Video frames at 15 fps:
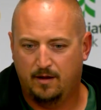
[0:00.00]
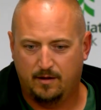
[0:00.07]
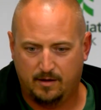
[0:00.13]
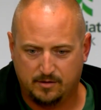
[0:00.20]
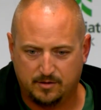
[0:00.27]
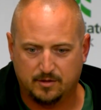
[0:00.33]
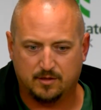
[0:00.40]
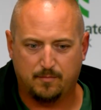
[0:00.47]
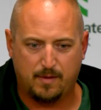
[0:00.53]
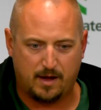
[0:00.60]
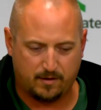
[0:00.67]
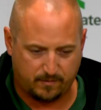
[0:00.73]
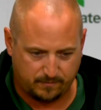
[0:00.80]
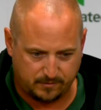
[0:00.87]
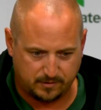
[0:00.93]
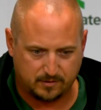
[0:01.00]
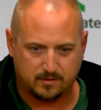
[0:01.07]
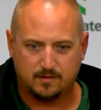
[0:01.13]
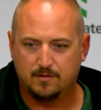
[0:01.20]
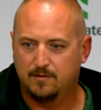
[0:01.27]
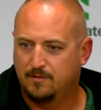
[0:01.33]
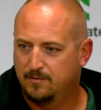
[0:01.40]
It's just a matter of just
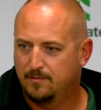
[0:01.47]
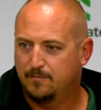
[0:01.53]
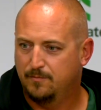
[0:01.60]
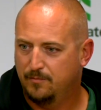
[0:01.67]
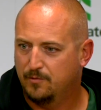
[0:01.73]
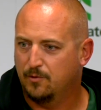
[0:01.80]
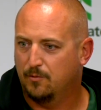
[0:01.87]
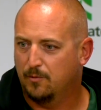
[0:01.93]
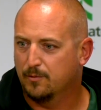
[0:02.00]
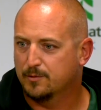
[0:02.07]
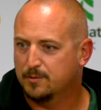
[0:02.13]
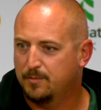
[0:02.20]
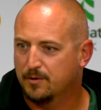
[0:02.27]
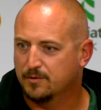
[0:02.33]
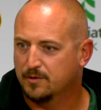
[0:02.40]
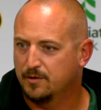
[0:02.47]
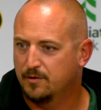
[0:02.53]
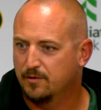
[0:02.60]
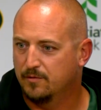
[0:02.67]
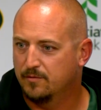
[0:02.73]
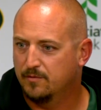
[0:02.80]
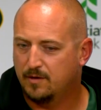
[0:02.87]
doing what we're supposed to
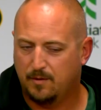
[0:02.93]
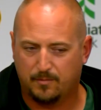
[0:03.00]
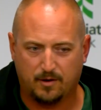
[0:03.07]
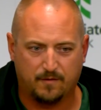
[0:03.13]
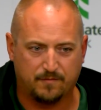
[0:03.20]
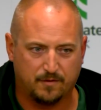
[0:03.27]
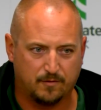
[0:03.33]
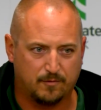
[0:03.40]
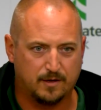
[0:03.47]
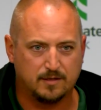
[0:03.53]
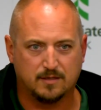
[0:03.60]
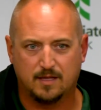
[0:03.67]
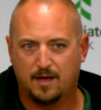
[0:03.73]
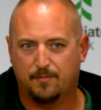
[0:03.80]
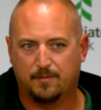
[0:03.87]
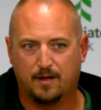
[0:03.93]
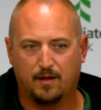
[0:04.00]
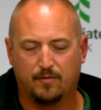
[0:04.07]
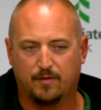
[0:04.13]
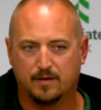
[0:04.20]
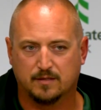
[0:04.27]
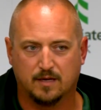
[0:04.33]
do, coming off on the right snap
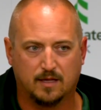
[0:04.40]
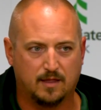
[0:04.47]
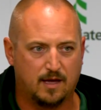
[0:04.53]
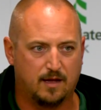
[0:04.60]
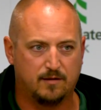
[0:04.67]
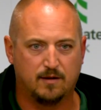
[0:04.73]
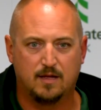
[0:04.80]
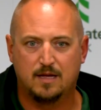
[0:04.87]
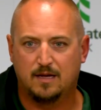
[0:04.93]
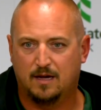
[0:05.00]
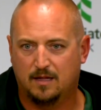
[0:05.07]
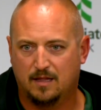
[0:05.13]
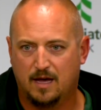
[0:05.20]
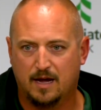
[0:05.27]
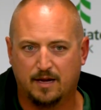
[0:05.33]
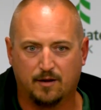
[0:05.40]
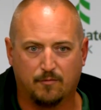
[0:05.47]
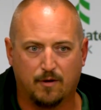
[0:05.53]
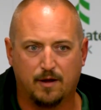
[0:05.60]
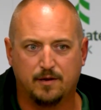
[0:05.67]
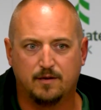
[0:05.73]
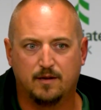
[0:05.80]
count, things like that, aligning
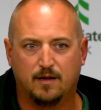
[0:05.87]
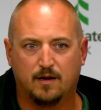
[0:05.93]
right.